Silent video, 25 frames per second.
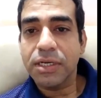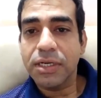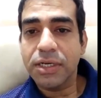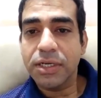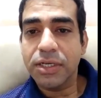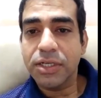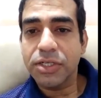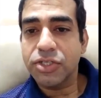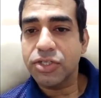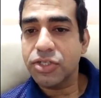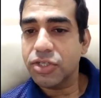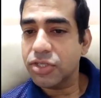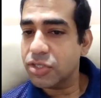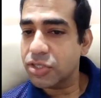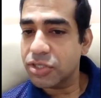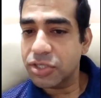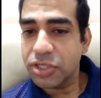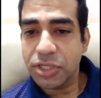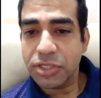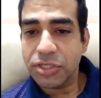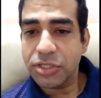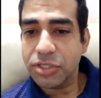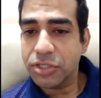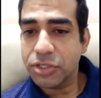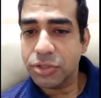It's just
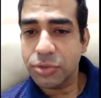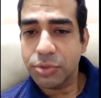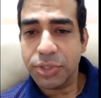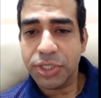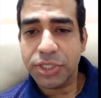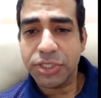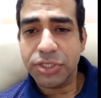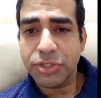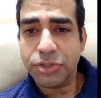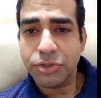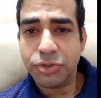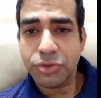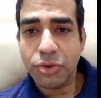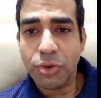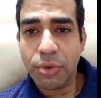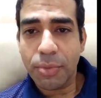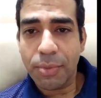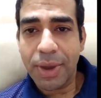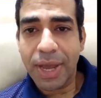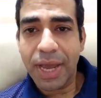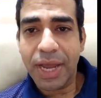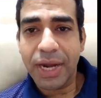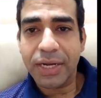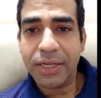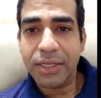that the situation is so
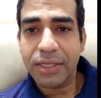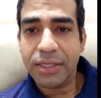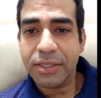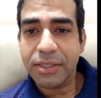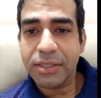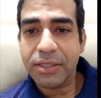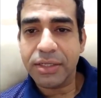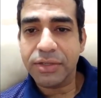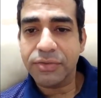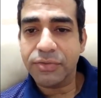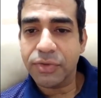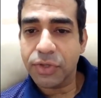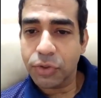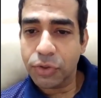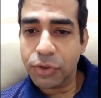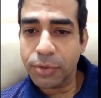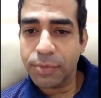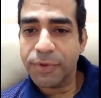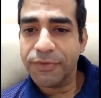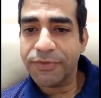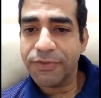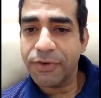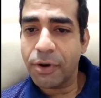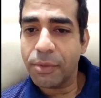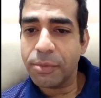bad that even good
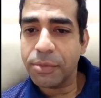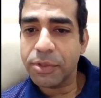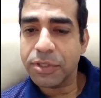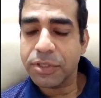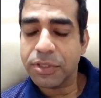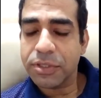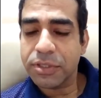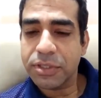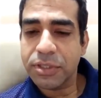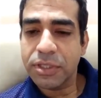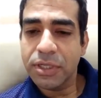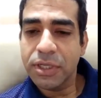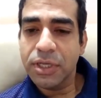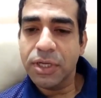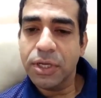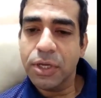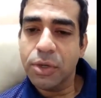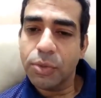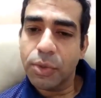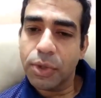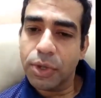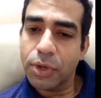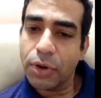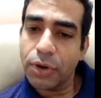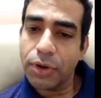performers
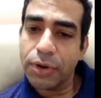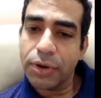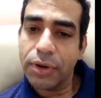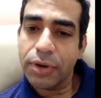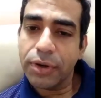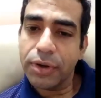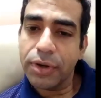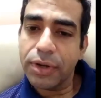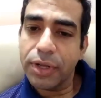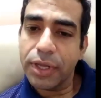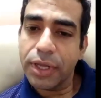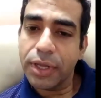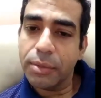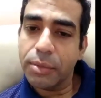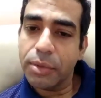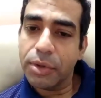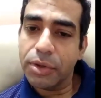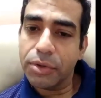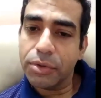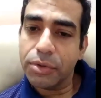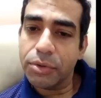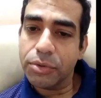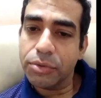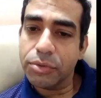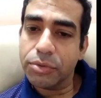were not able
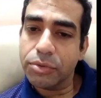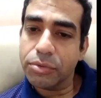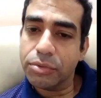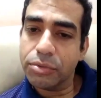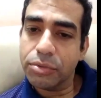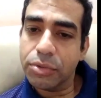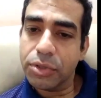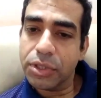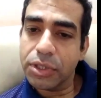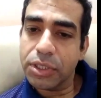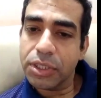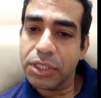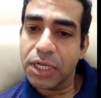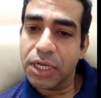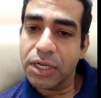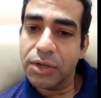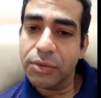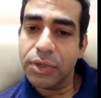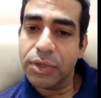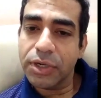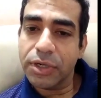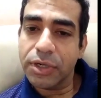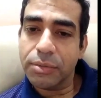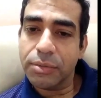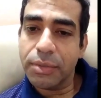to
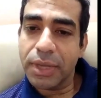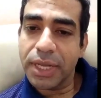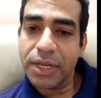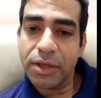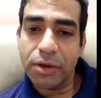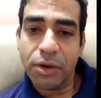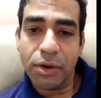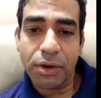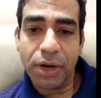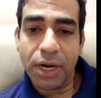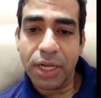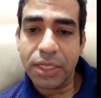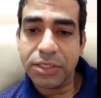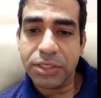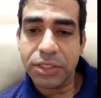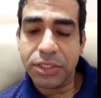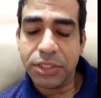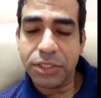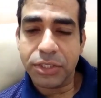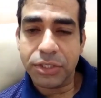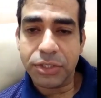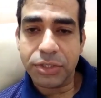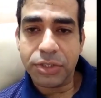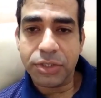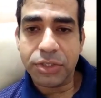deliver in many
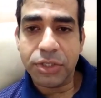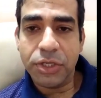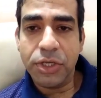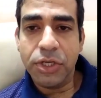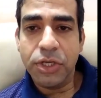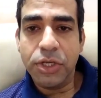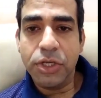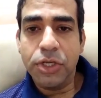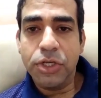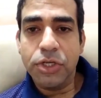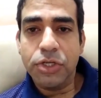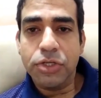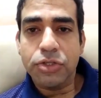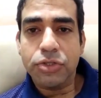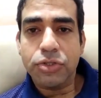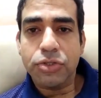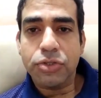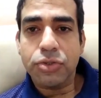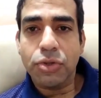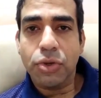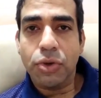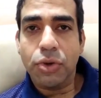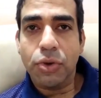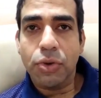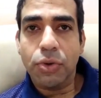organizations.
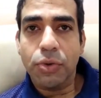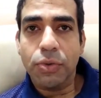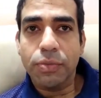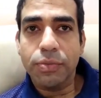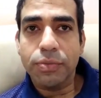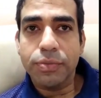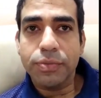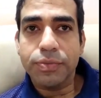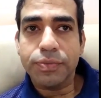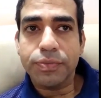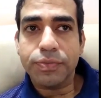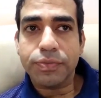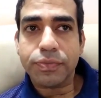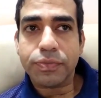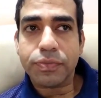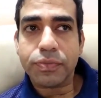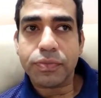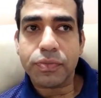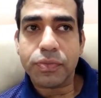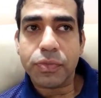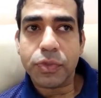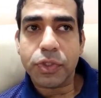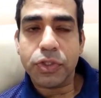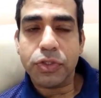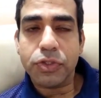So
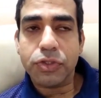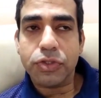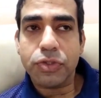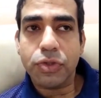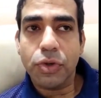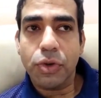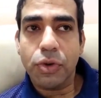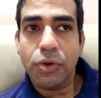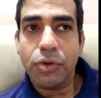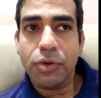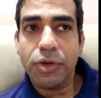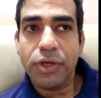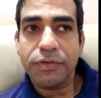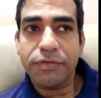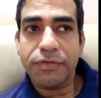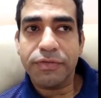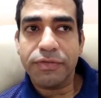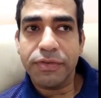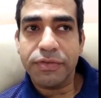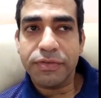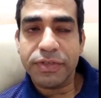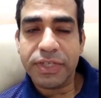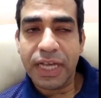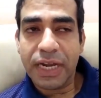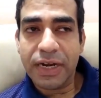if
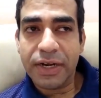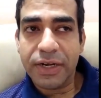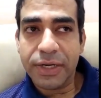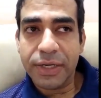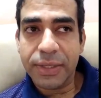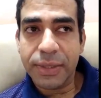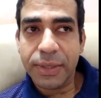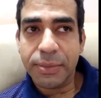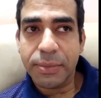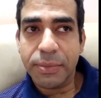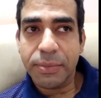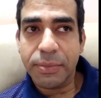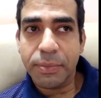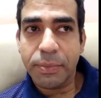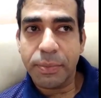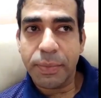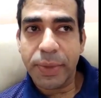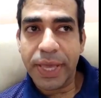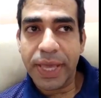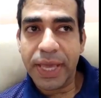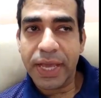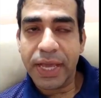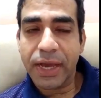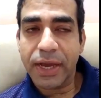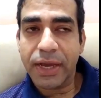salary
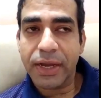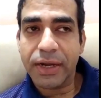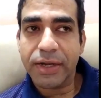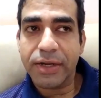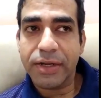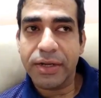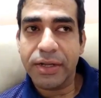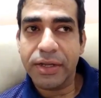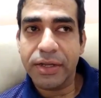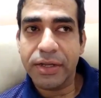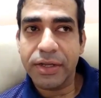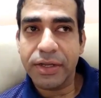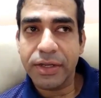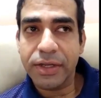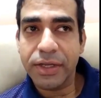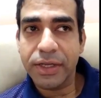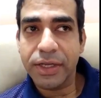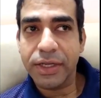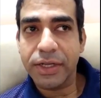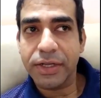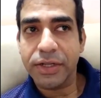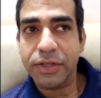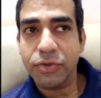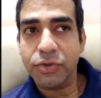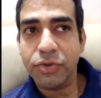pay cut
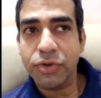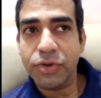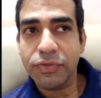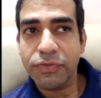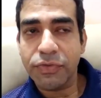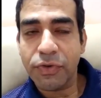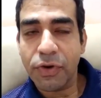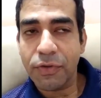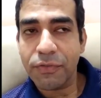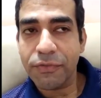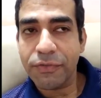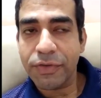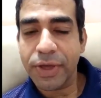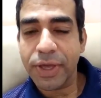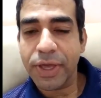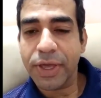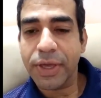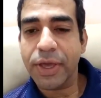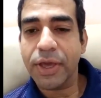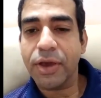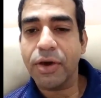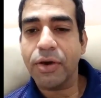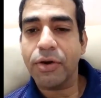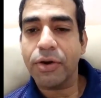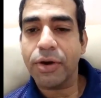in a uniform
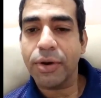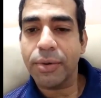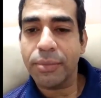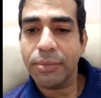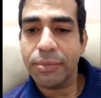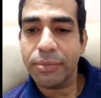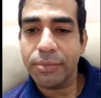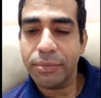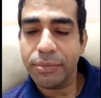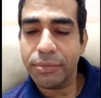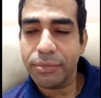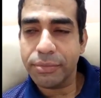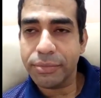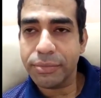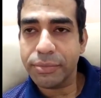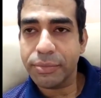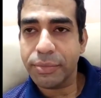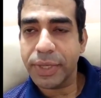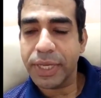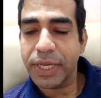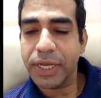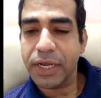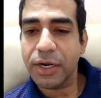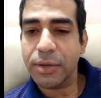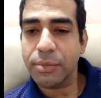way or a
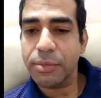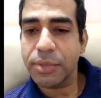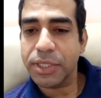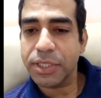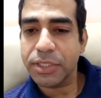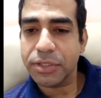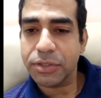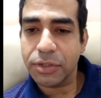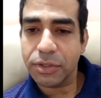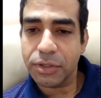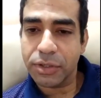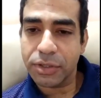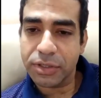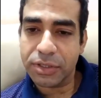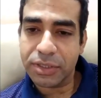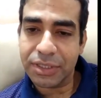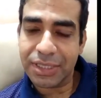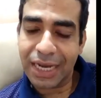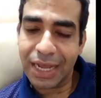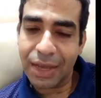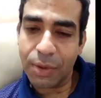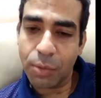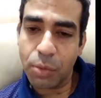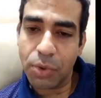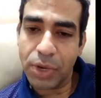pay cut based on
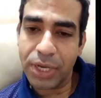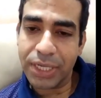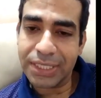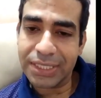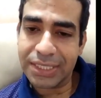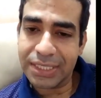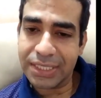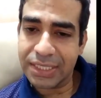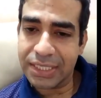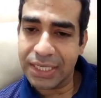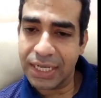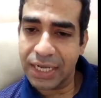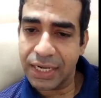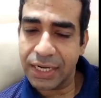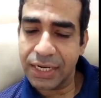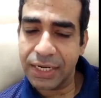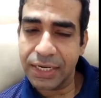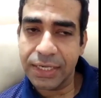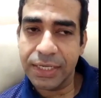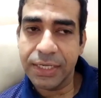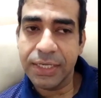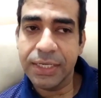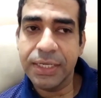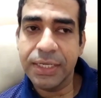slab wise is done.